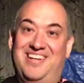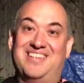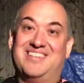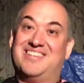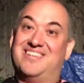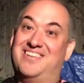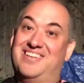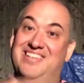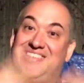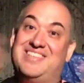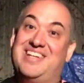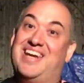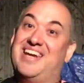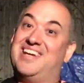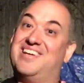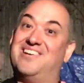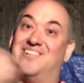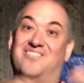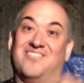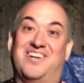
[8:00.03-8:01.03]
he's
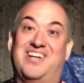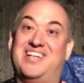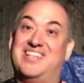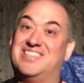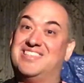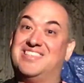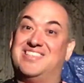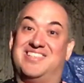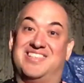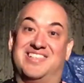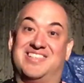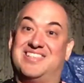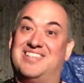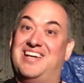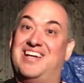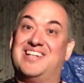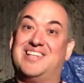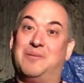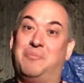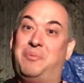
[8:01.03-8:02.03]
taking a risk just
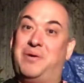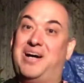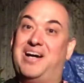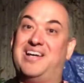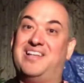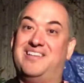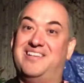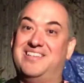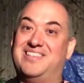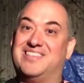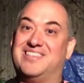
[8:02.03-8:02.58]
like the pilots